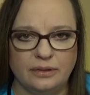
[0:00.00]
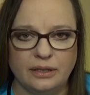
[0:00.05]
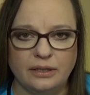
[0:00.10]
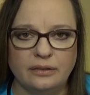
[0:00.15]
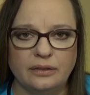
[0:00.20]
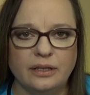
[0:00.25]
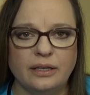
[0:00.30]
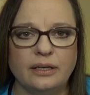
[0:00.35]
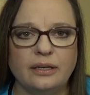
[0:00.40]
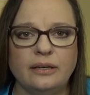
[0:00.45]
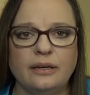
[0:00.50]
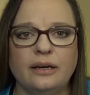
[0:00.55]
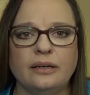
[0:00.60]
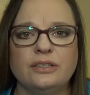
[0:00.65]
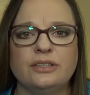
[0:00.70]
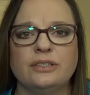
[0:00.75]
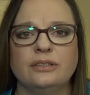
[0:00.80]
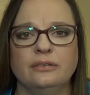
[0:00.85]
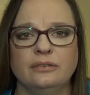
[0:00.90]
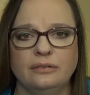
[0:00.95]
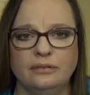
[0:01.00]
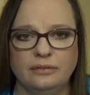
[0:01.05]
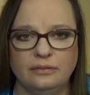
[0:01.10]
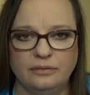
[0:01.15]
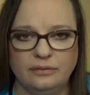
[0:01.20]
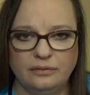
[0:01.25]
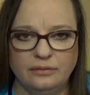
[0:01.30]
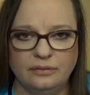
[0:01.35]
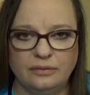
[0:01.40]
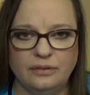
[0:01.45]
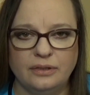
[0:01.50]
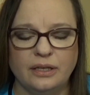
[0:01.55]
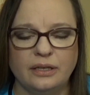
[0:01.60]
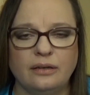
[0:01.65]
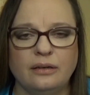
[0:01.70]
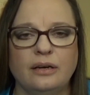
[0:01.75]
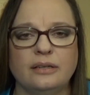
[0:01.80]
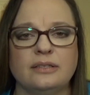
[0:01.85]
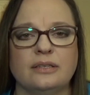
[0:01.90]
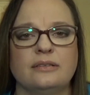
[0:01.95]
the conduction
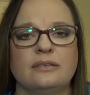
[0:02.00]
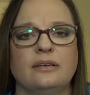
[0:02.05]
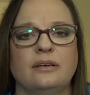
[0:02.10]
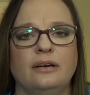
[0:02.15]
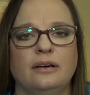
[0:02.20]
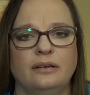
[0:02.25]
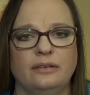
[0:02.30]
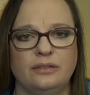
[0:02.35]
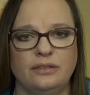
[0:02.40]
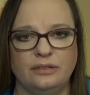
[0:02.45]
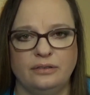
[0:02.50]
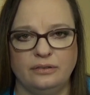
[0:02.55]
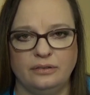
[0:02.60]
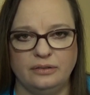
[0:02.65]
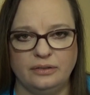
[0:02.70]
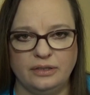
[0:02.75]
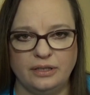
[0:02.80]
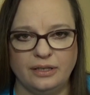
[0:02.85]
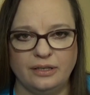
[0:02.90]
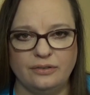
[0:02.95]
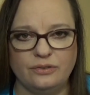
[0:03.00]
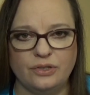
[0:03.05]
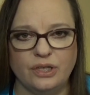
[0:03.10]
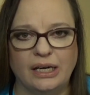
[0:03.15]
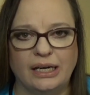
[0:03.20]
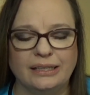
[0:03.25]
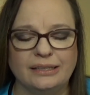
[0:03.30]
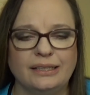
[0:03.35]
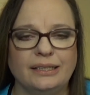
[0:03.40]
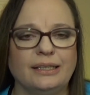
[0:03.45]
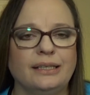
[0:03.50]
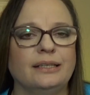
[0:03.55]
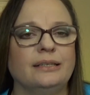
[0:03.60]
that causes the heart to contract.